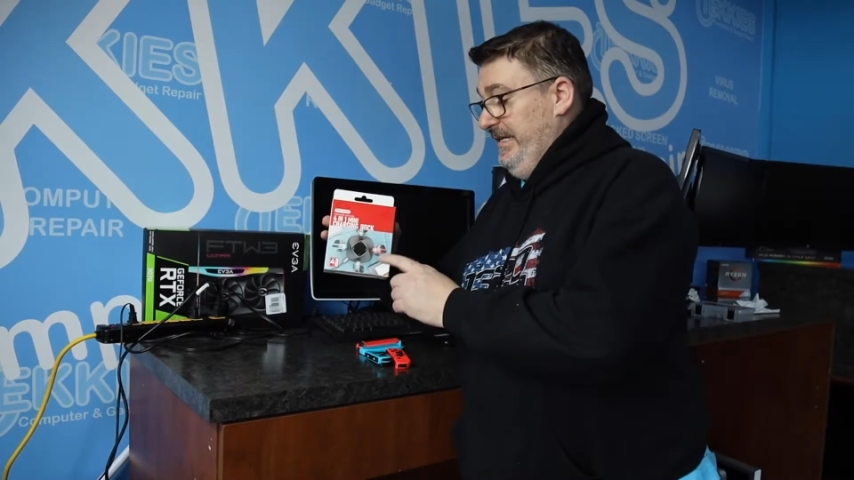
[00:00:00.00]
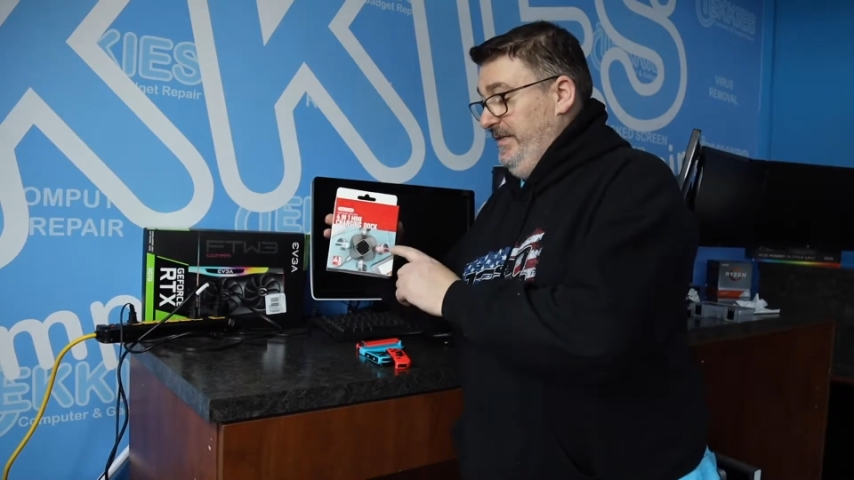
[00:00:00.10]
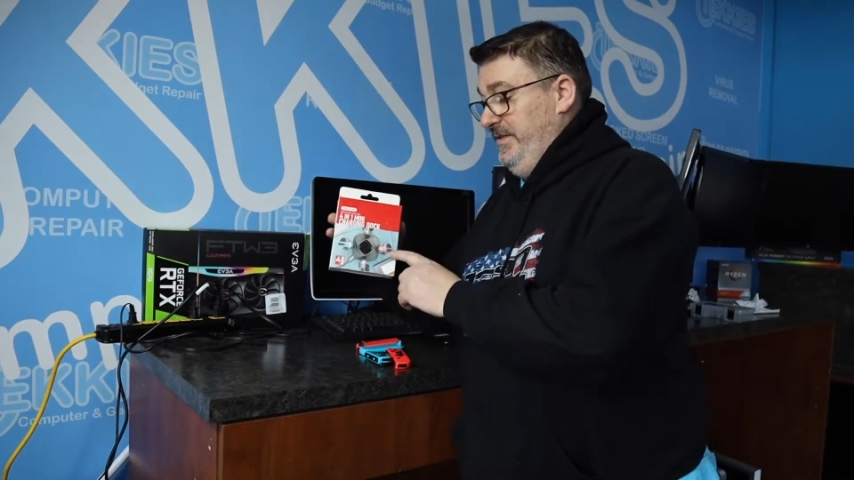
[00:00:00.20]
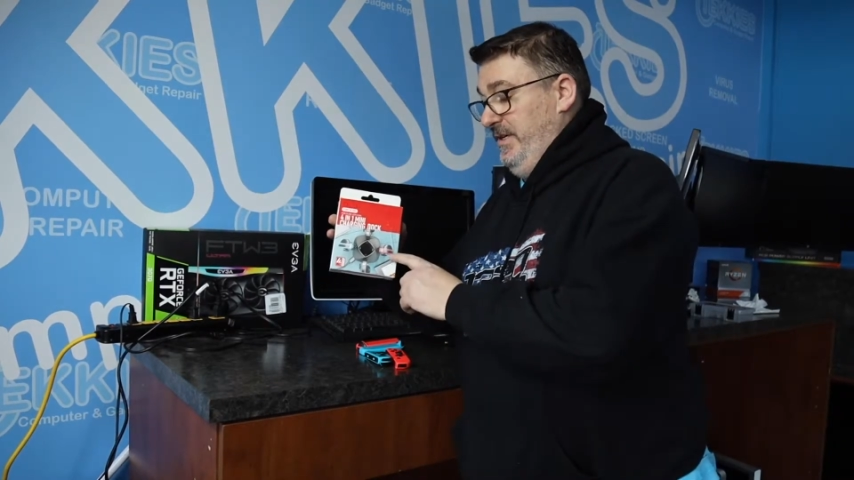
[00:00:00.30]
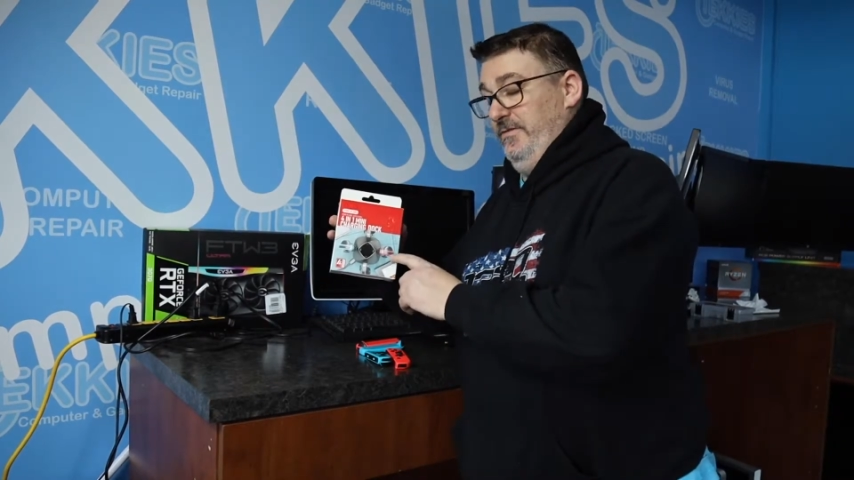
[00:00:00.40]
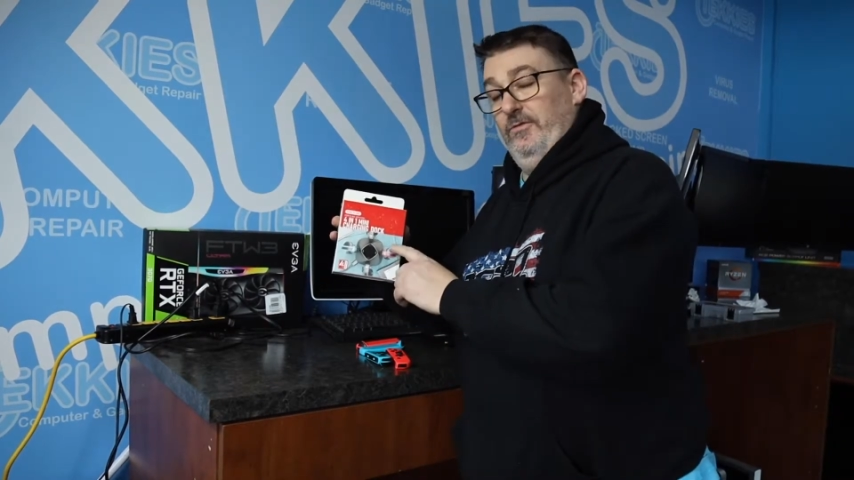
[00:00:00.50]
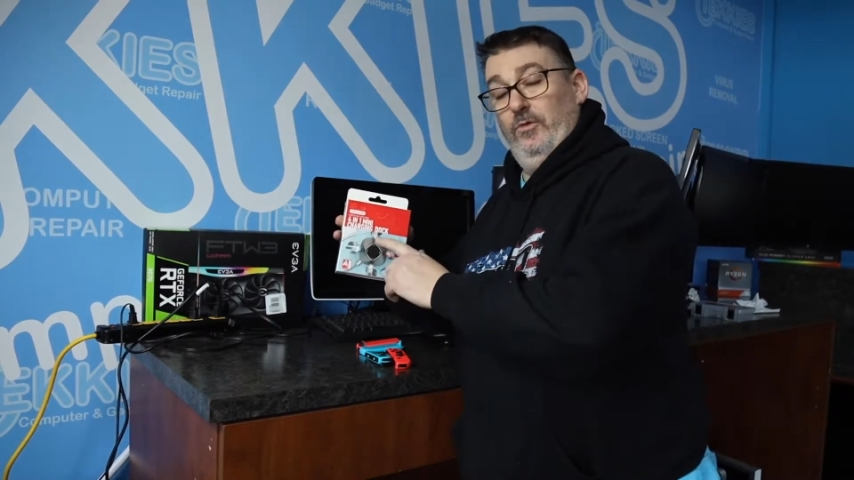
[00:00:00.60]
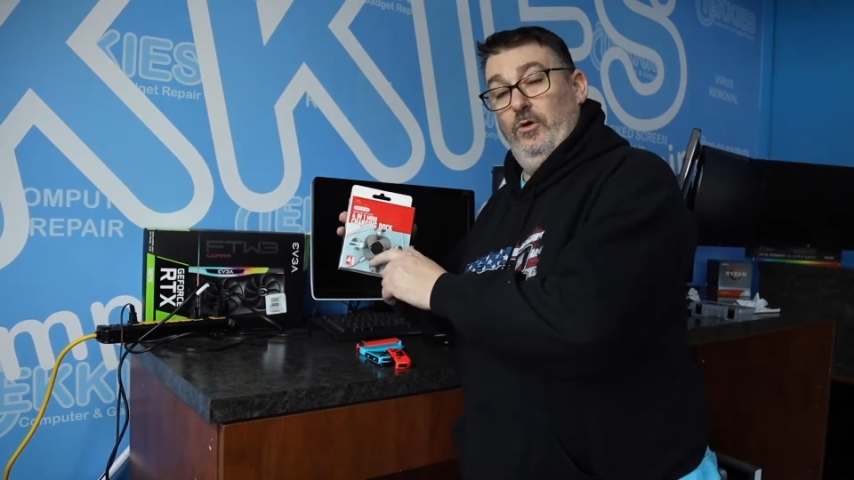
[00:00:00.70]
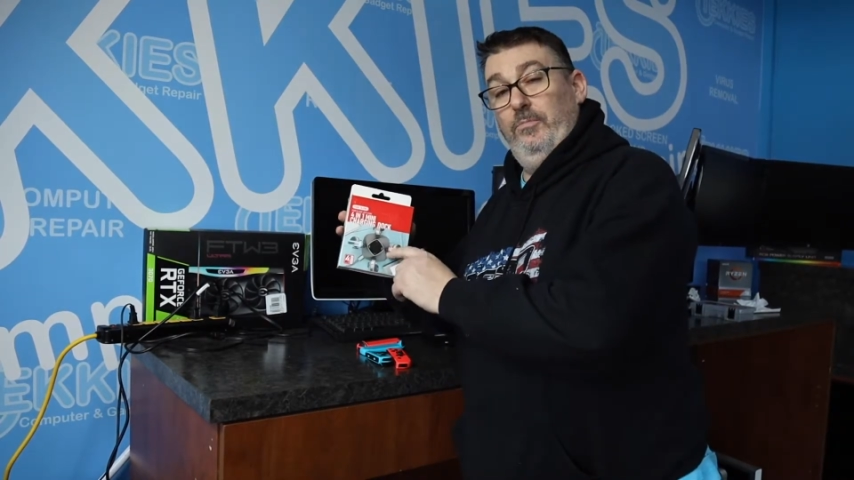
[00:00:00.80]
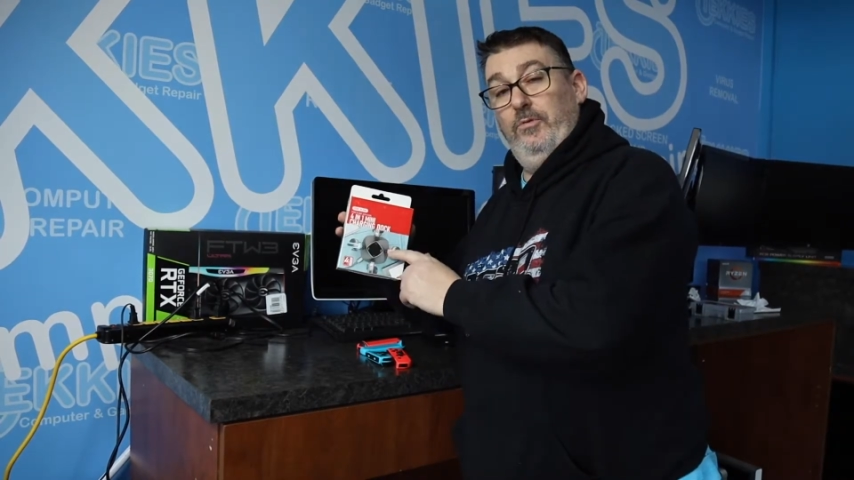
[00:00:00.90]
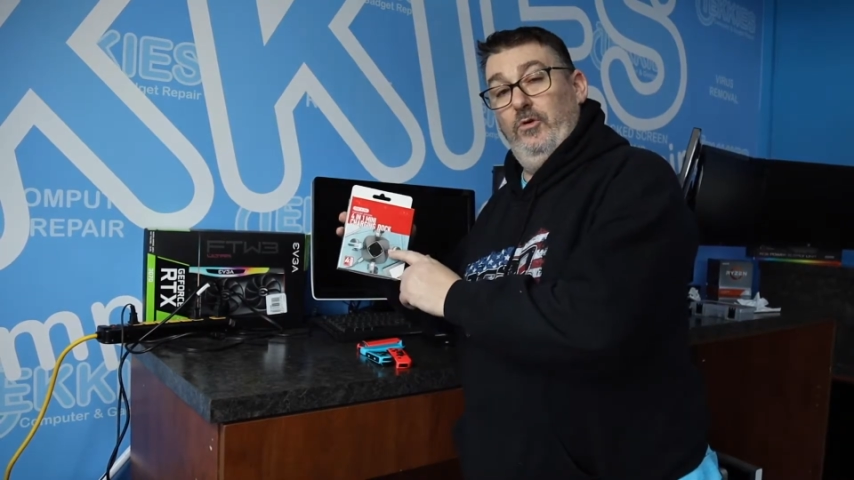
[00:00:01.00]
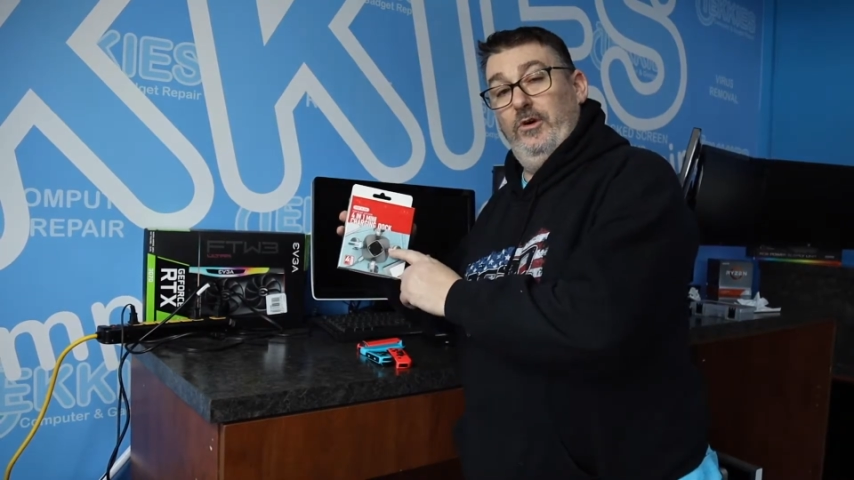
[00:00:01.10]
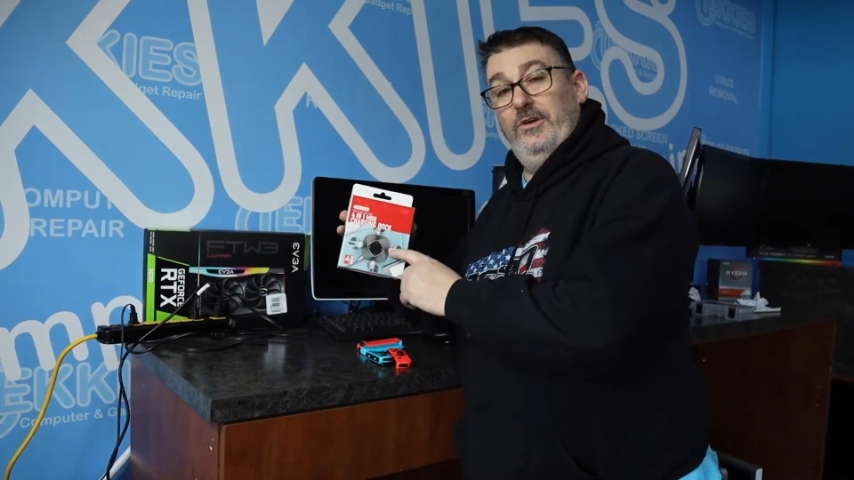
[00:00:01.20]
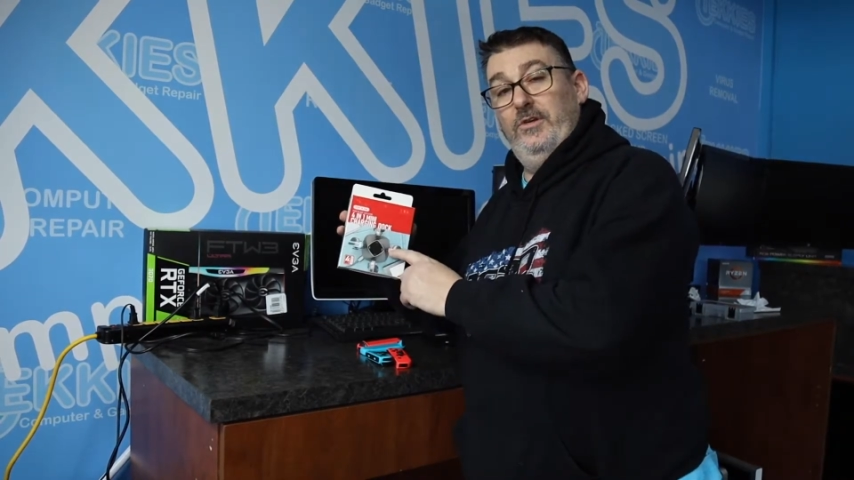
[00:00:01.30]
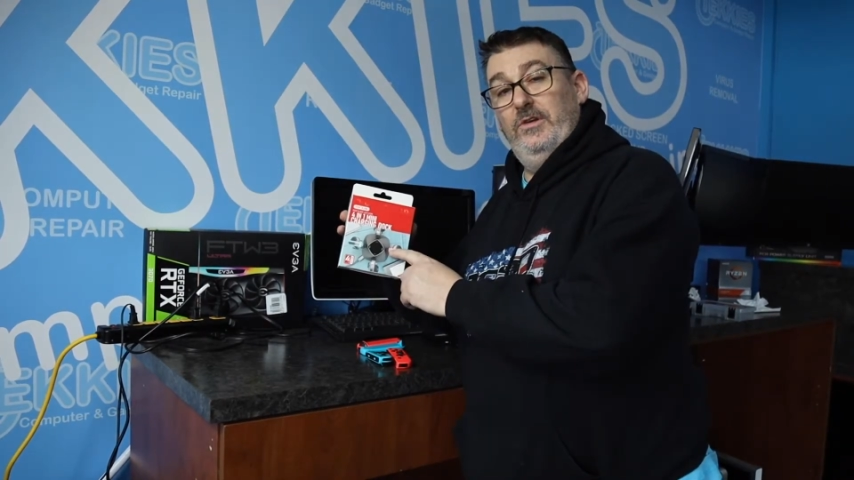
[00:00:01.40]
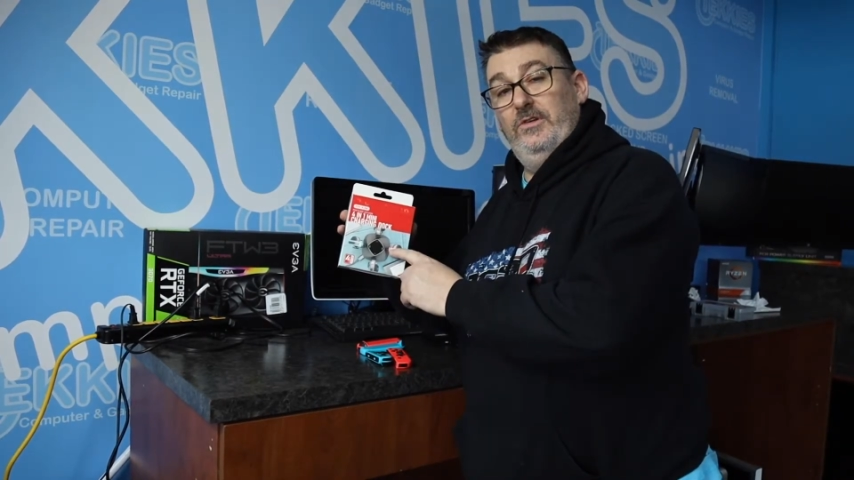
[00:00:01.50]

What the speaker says: It's a 4-port